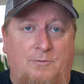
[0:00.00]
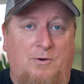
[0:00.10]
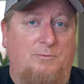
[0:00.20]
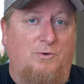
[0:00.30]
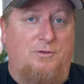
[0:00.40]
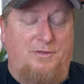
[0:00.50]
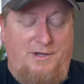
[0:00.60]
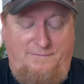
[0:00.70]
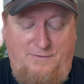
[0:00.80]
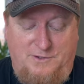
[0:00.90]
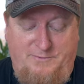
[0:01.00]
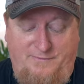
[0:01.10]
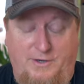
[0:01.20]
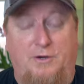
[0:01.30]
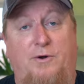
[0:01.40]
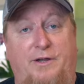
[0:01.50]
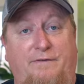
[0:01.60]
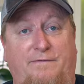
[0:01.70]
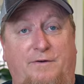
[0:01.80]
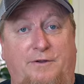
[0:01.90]
And one more thing, folks, before I go
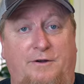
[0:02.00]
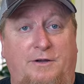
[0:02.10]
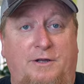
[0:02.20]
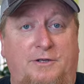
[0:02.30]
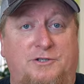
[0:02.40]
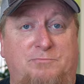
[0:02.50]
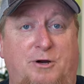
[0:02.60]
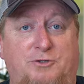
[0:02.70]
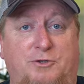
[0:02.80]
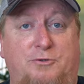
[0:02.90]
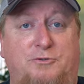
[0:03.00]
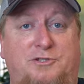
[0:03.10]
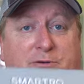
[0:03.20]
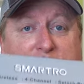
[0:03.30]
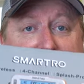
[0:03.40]
any further, Smartro sent